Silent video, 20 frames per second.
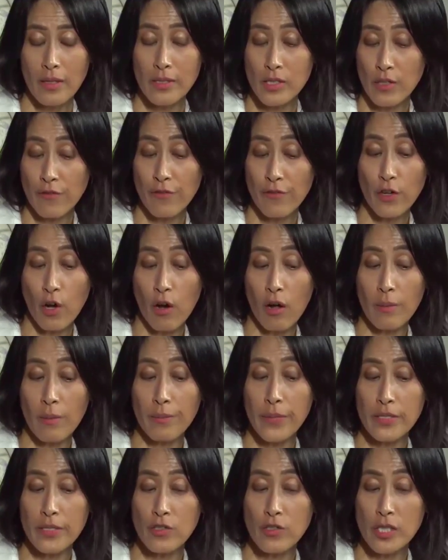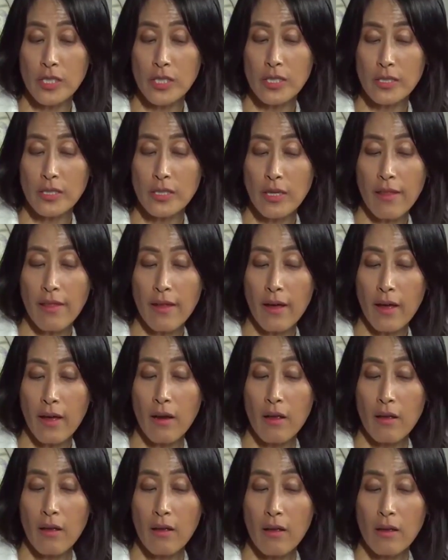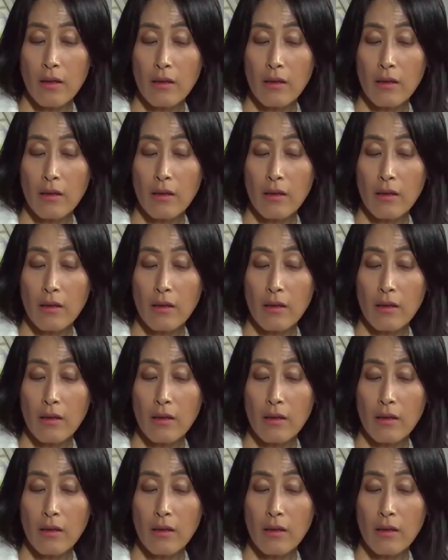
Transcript: is difficult, but just to say that